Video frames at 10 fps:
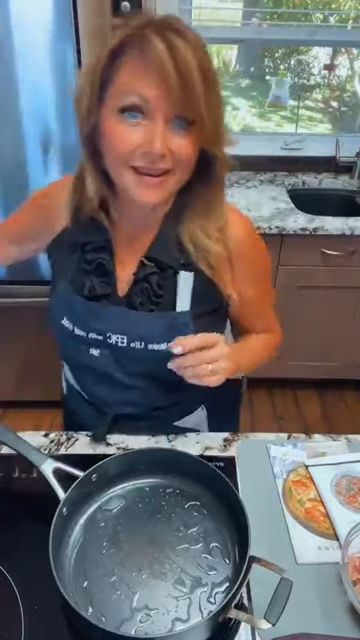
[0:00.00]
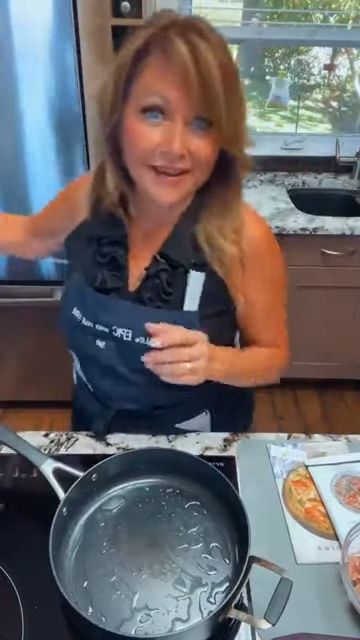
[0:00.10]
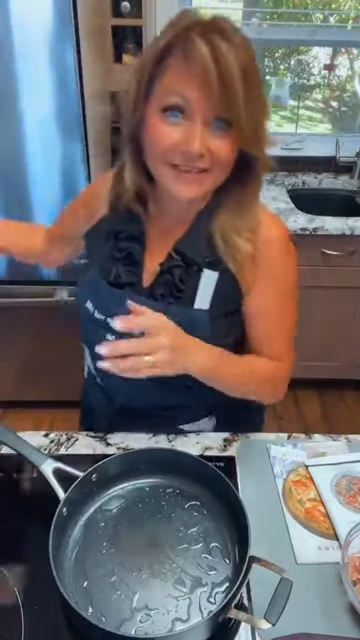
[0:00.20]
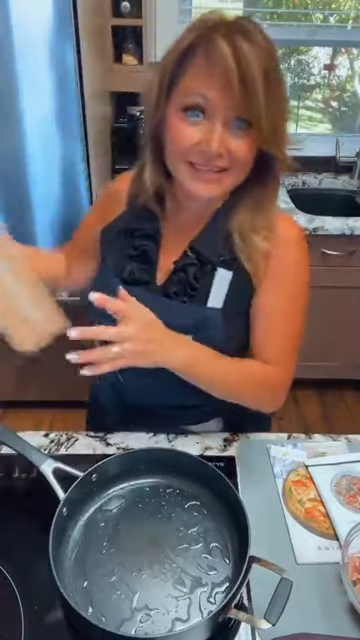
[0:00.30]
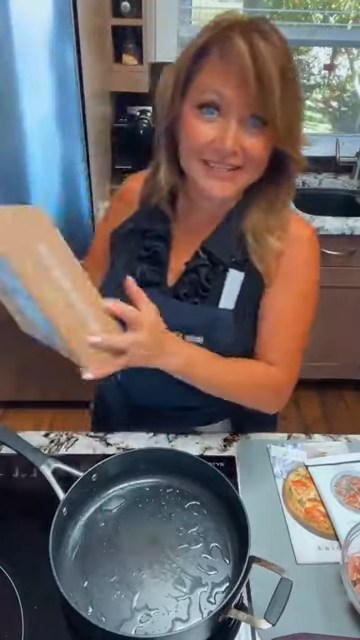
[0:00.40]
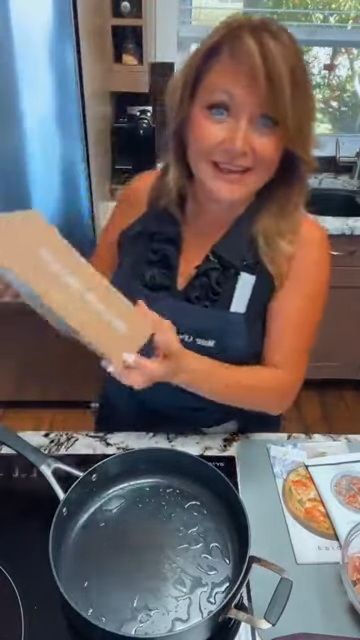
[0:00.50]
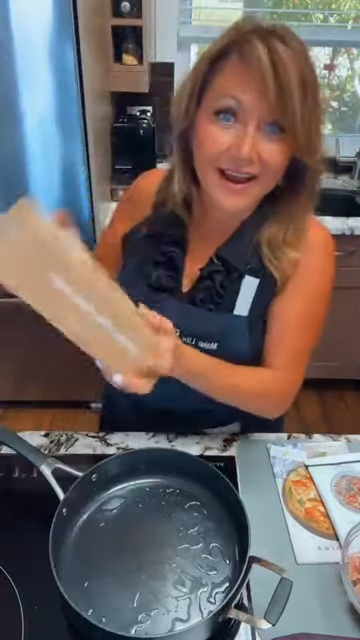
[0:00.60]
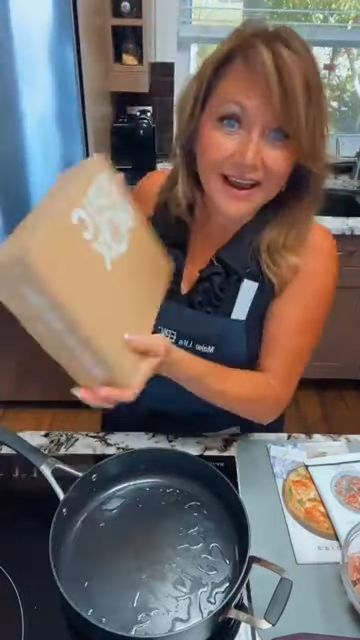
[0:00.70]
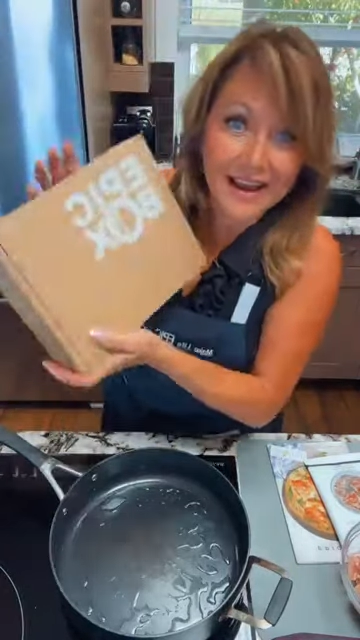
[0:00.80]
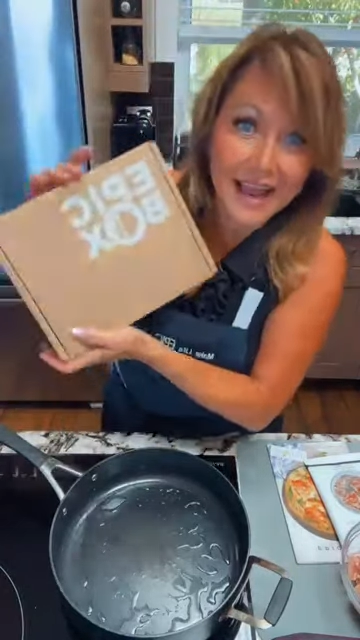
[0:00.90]
I love it.
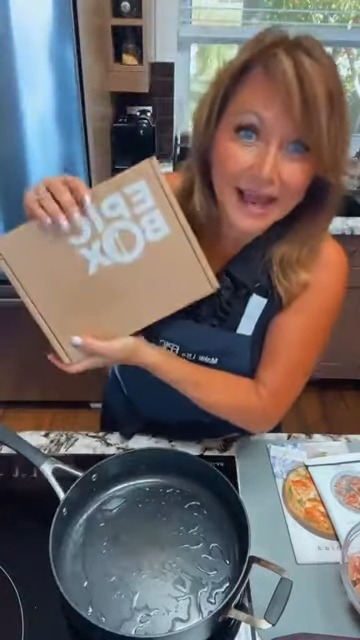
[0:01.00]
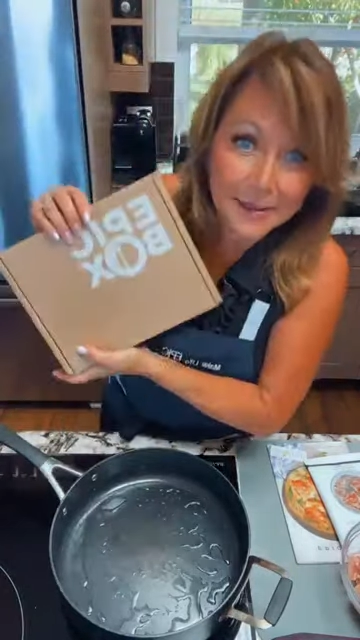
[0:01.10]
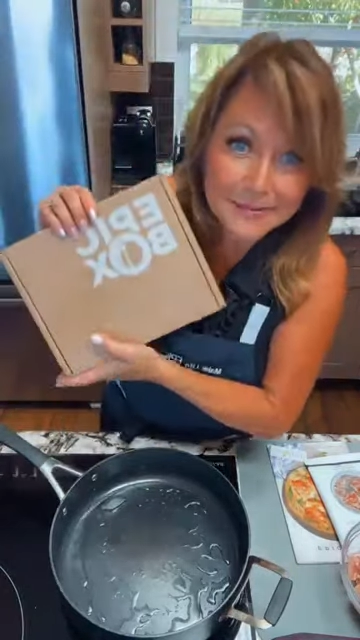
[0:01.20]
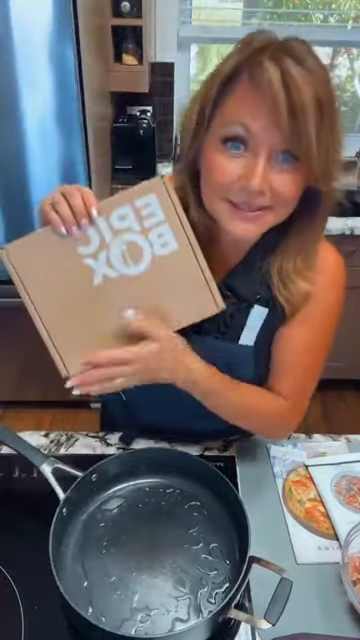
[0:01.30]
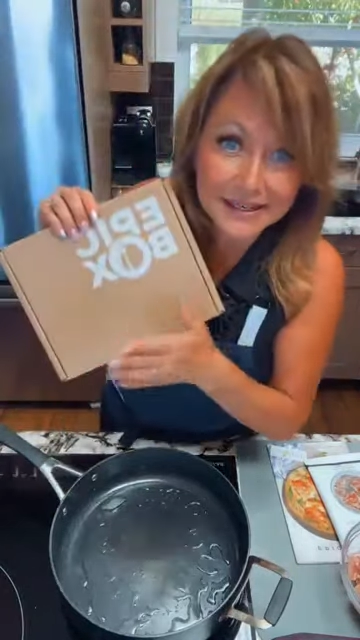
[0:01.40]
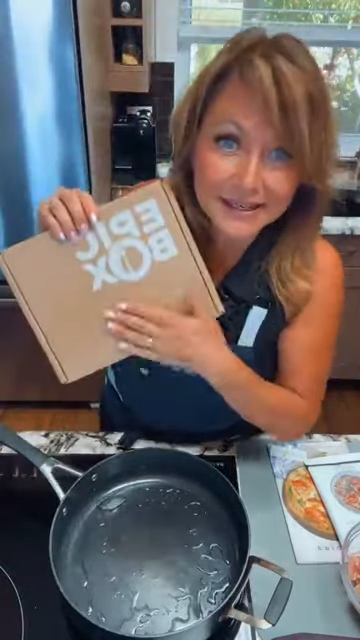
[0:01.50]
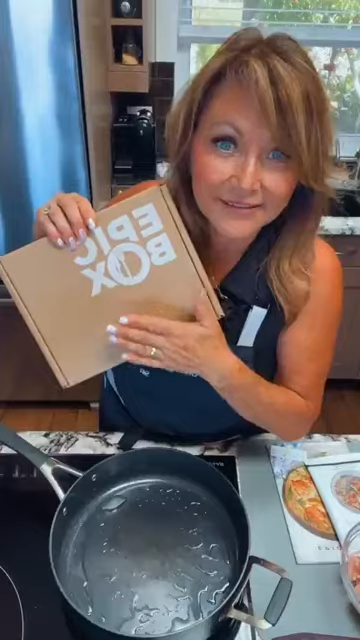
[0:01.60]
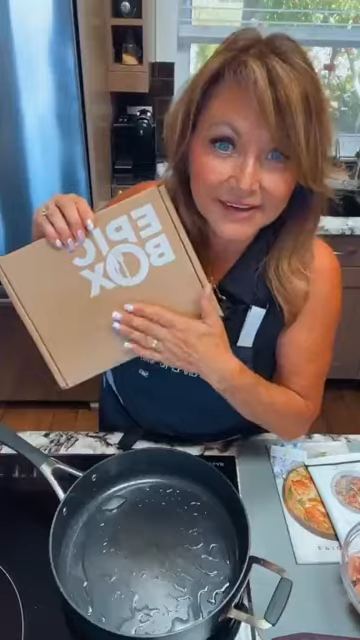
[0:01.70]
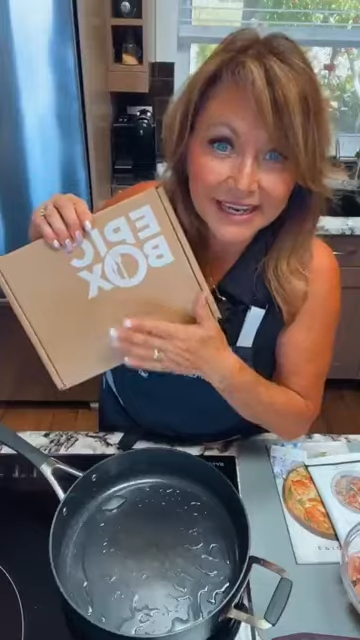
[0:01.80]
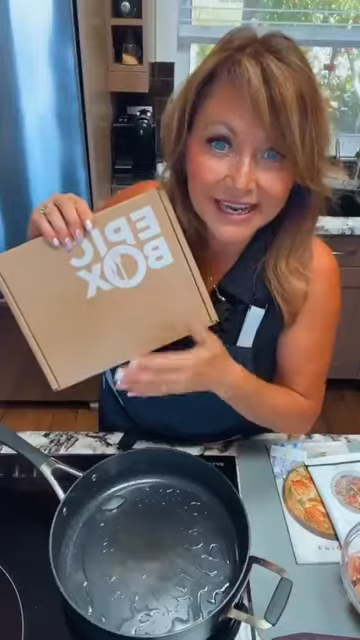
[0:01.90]
I absolutely
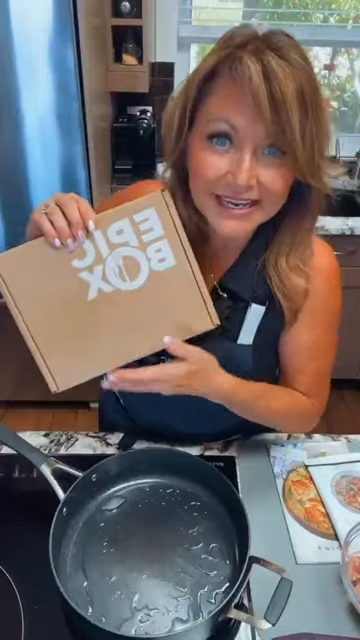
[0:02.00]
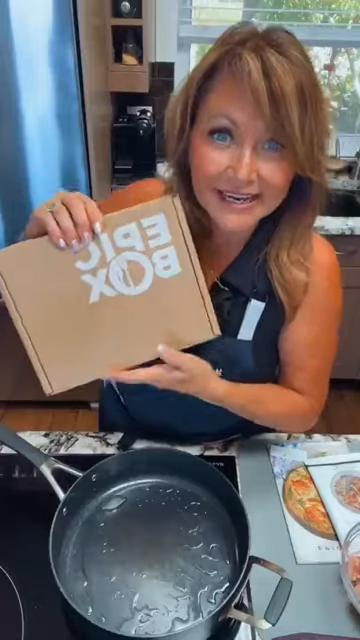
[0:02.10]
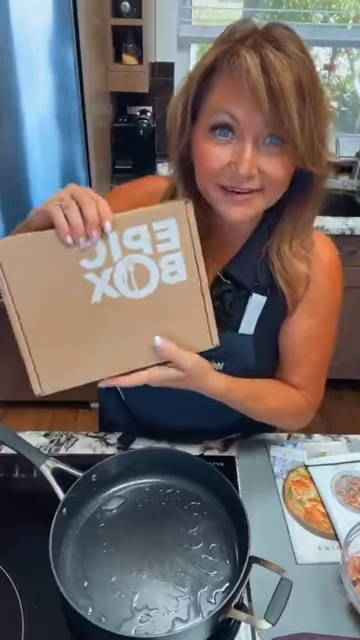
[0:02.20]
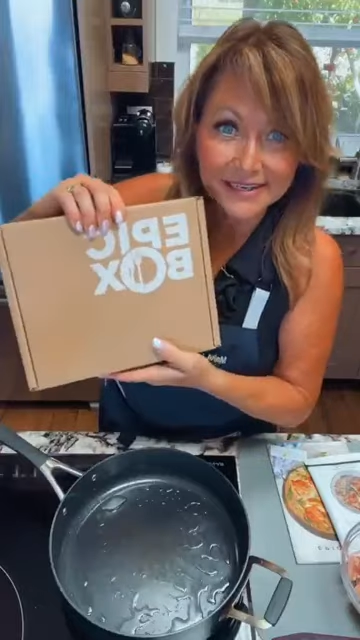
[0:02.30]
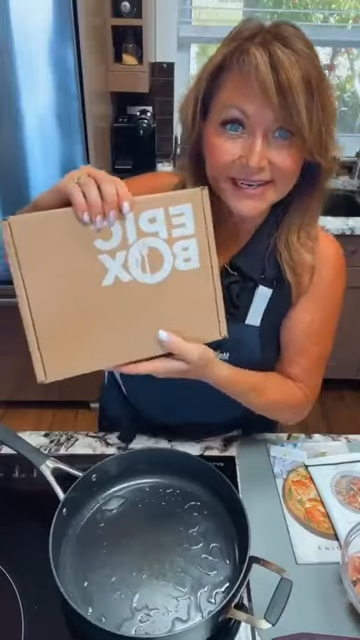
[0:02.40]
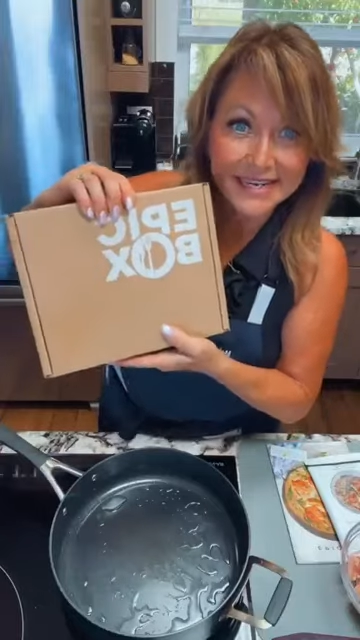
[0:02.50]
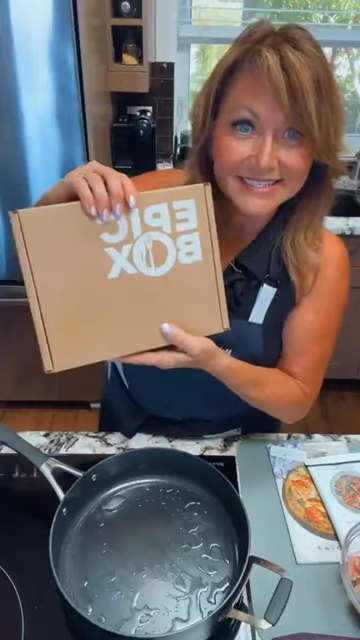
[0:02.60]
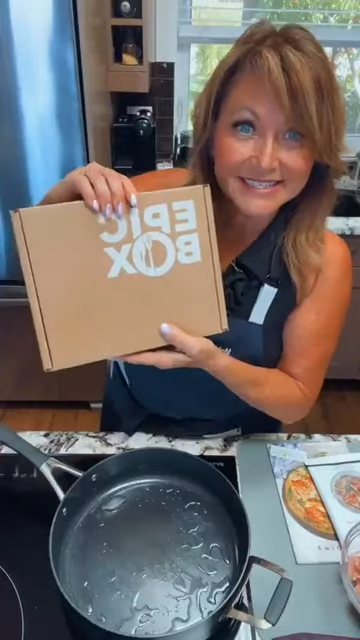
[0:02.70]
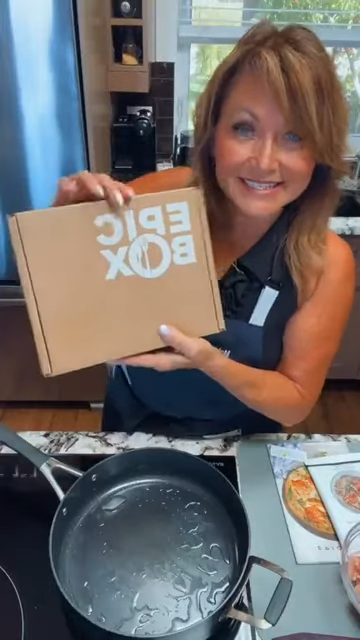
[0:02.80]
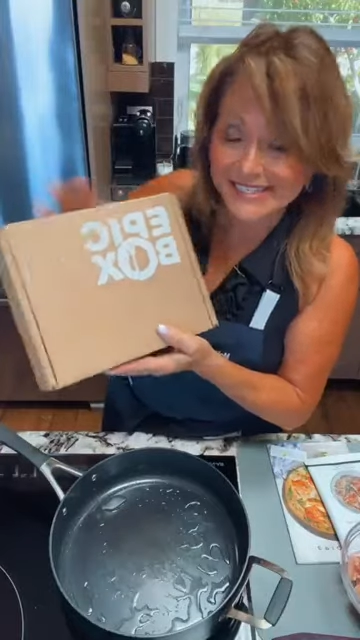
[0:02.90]
love it. Hey, Karen, nice